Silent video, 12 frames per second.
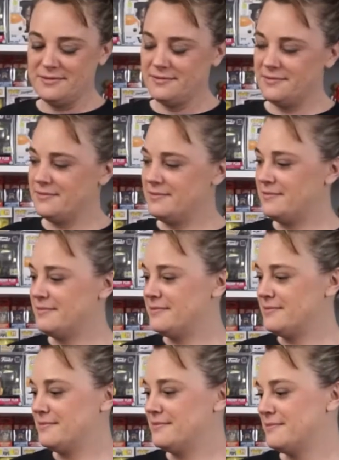
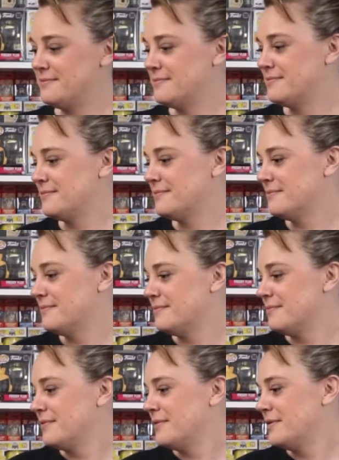
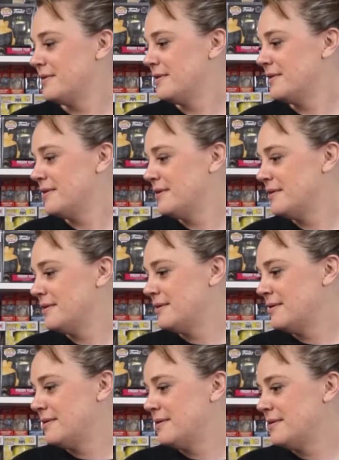
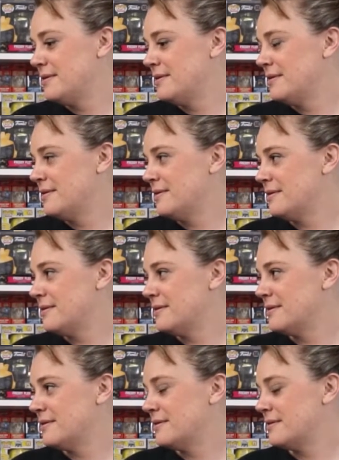
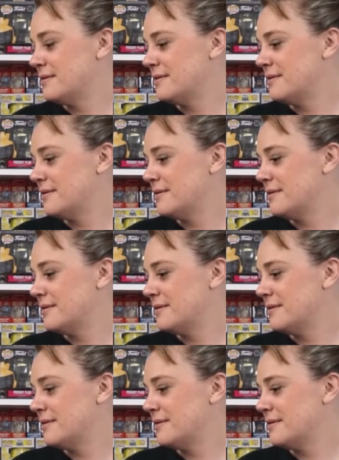(silent)